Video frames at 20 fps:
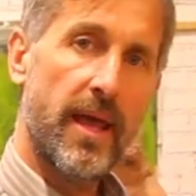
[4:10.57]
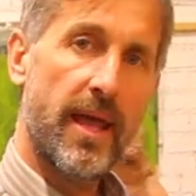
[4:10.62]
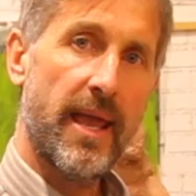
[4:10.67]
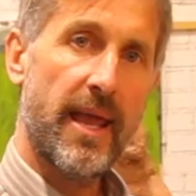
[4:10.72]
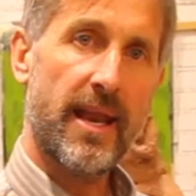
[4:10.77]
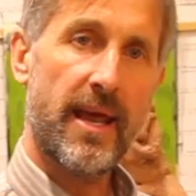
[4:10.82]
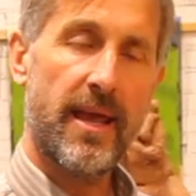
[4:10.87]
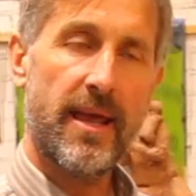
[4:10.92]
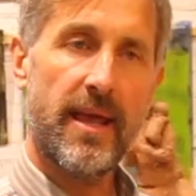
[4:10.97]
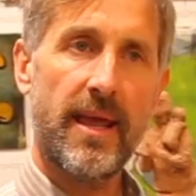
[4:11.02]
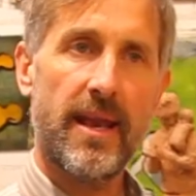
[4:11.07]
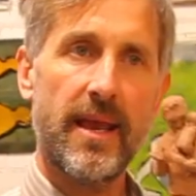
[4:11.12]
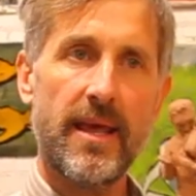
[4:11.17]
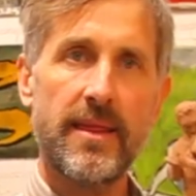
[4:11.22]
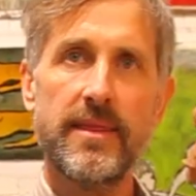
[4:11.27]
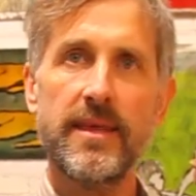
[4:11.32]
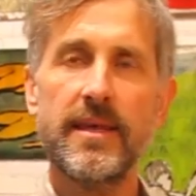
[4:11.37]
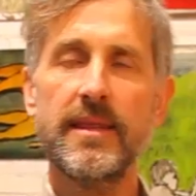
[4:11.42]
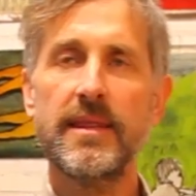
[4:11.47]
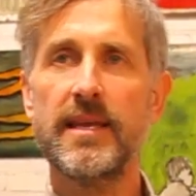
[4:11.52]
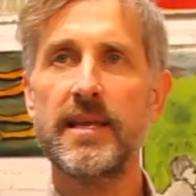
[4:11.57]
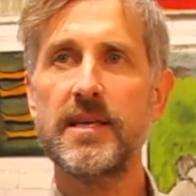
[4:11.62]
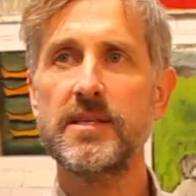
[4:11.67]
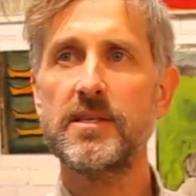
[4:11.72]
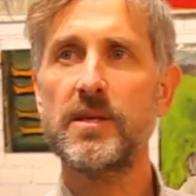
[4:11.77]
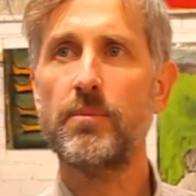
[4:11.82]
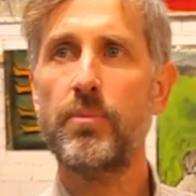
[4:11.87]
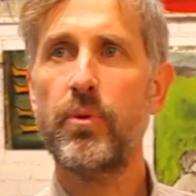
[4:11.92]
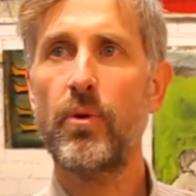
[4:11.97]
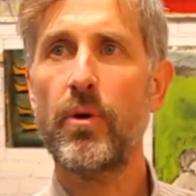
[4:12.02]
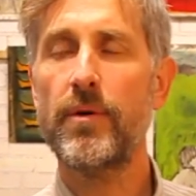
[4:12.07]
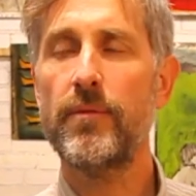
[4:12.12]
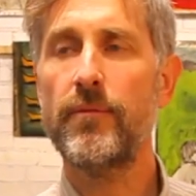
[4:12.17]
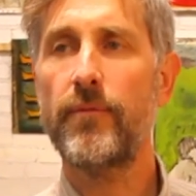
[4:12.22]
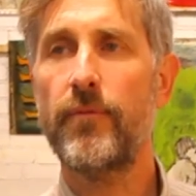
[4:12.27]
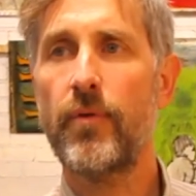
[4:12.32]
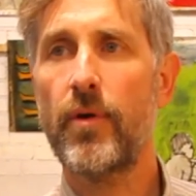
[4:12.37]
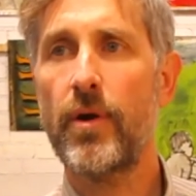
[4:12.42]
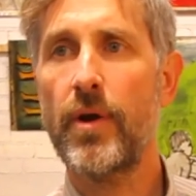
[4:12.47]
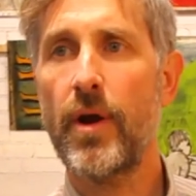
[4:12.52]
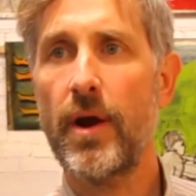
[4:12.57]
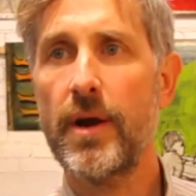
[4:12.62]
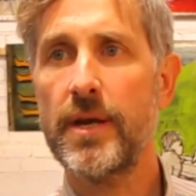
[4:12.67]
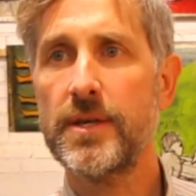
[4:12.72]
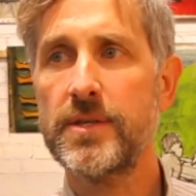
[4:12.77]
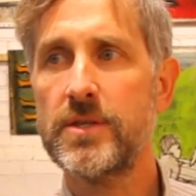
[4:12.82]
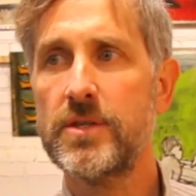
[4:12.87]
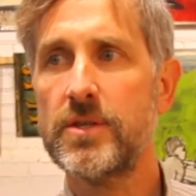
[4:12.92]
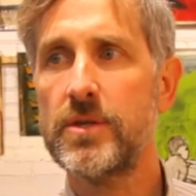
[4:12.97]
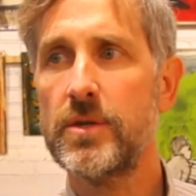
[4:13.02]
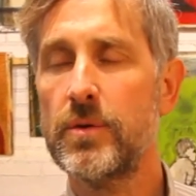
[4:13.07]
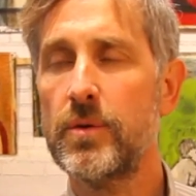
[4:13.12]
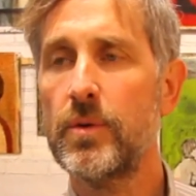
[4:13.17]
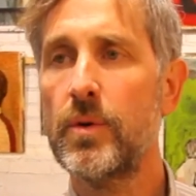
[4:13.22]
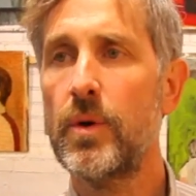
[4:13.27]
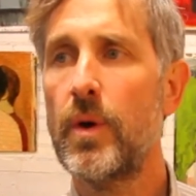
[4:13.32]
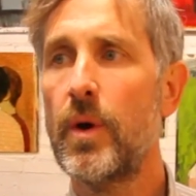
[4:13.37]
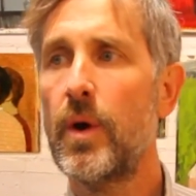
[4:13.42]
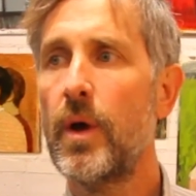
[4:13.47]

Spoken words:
And I think that it's important for an artist to